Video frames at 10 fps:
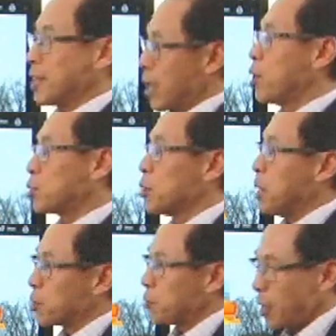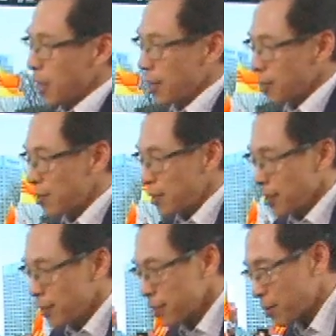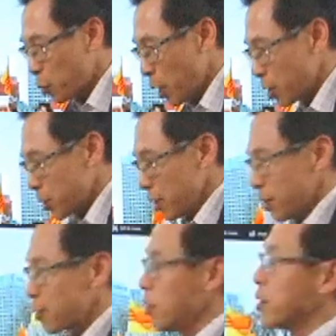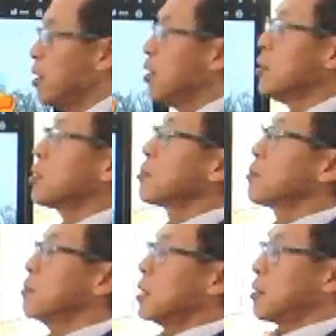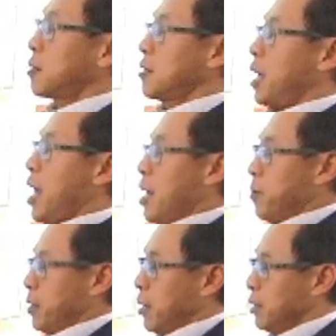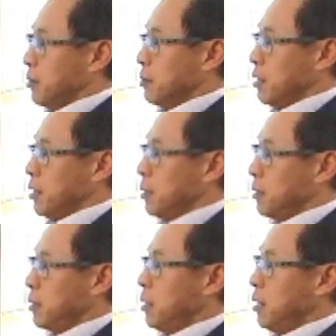Thank you so much for that question. So here's what's happening, right?